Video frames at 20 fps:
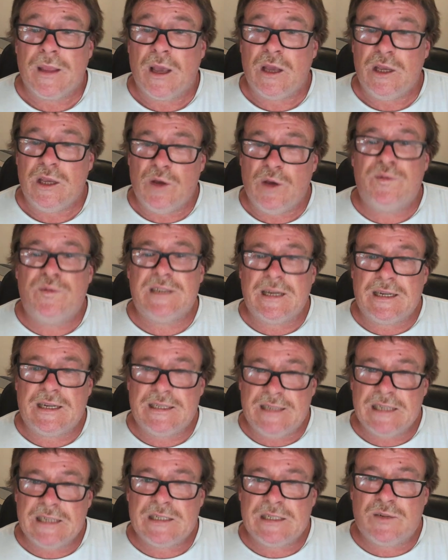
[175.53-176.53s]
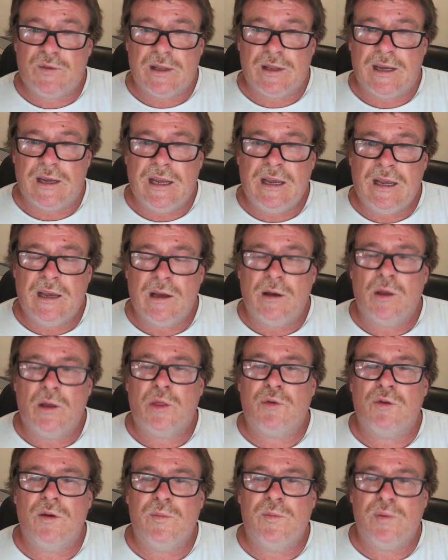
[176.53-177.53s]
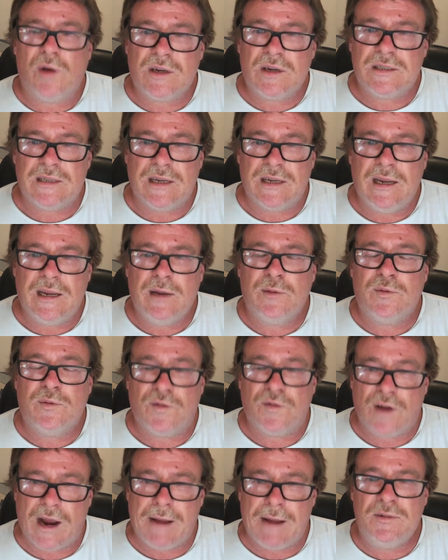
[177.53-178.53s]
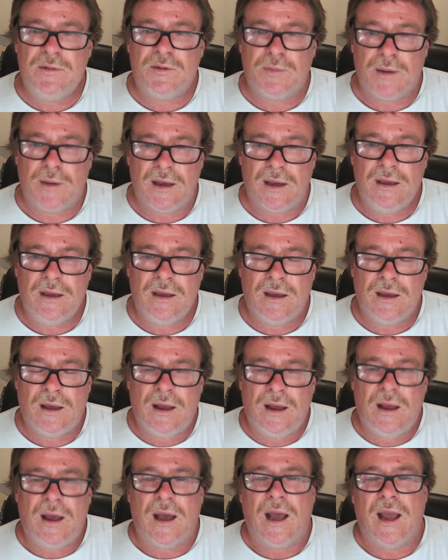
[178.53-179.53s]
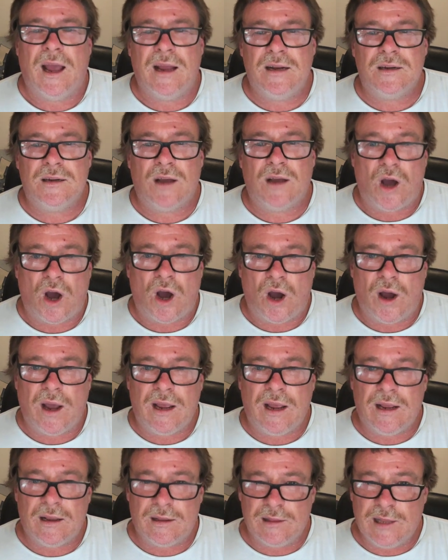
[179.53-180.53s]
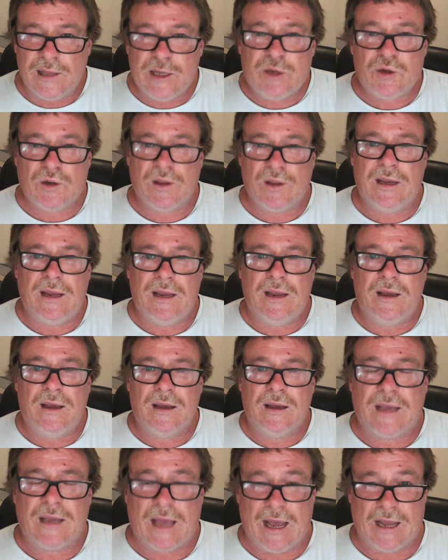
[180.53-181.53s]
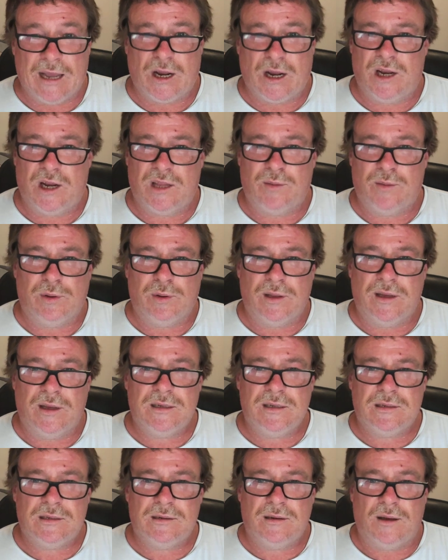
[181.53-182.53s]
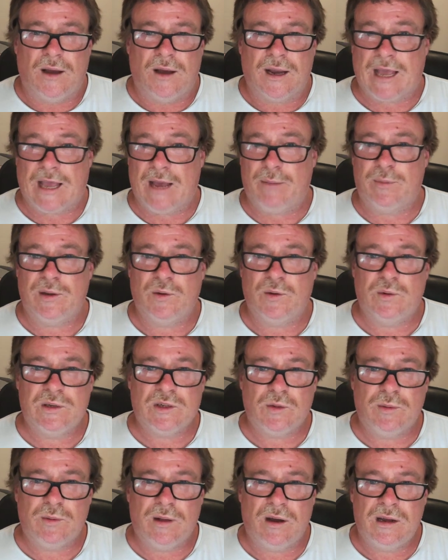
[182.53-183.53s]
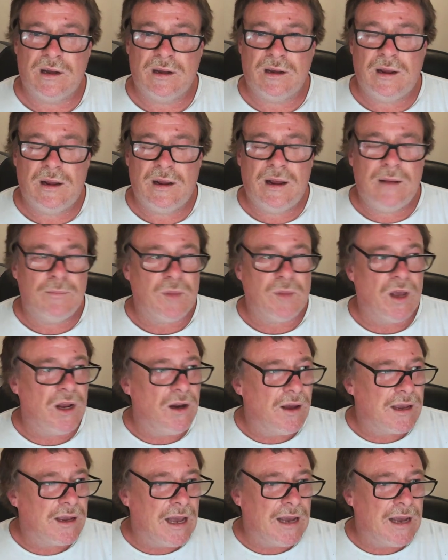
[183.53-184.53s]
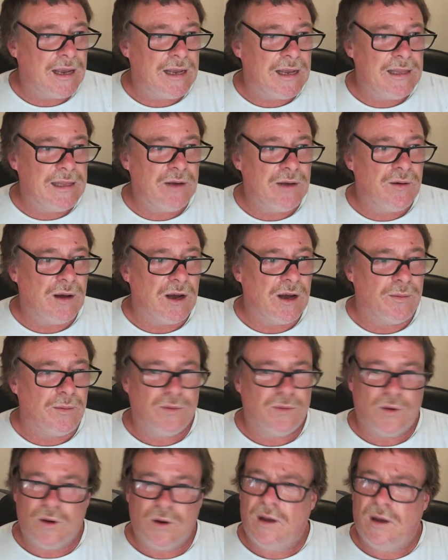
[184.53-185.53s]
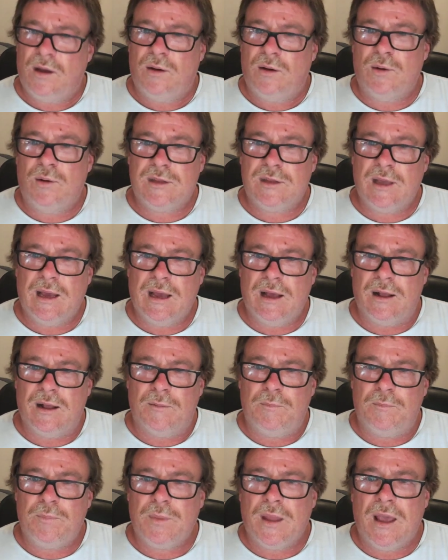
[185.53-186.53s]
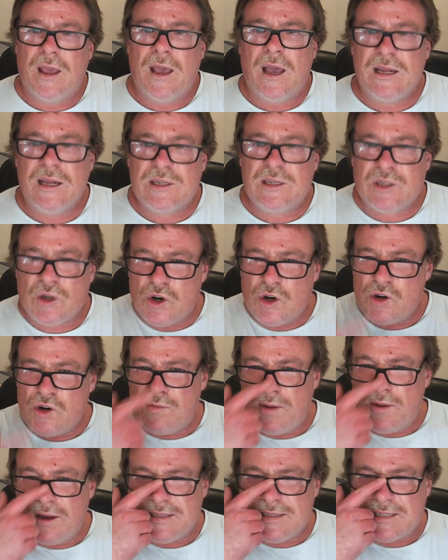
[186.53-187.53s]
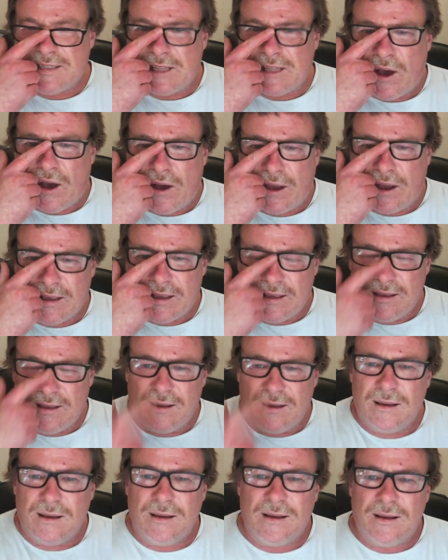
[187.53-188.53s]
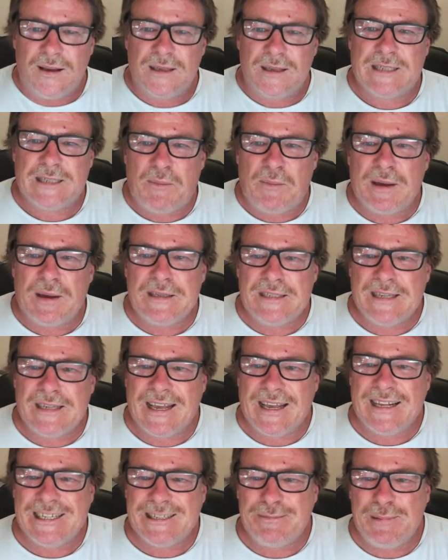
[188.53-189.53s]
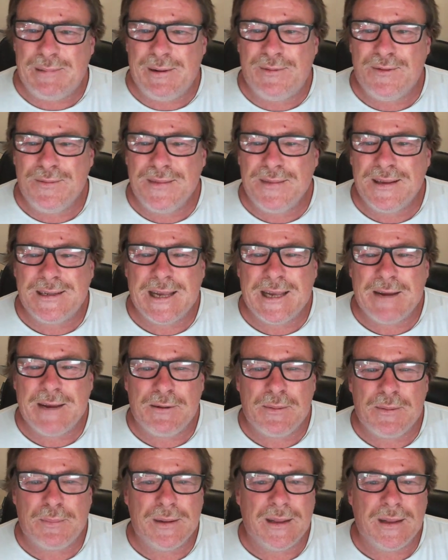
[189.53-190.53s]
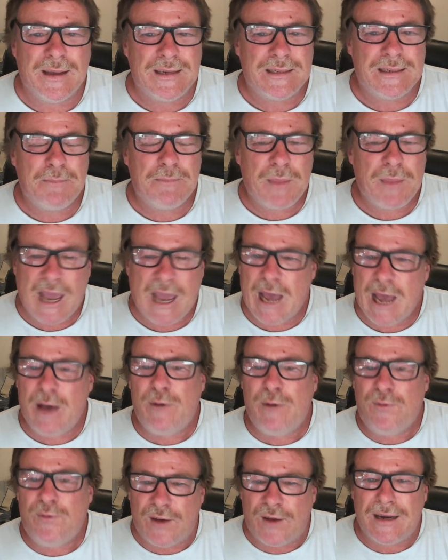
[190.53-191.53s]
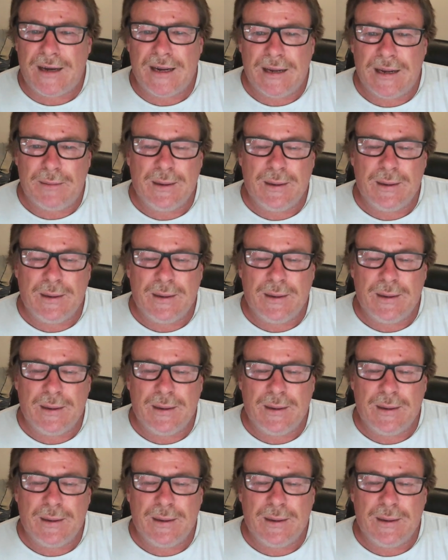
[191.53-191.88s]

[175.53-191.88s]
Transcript: You've successfully, through proxy, framed me, and I literally can't go to the police. I can't be a whistleblower, and I can't get legal help. What the hell? It's almost like someone's against me from the secret police. How funny!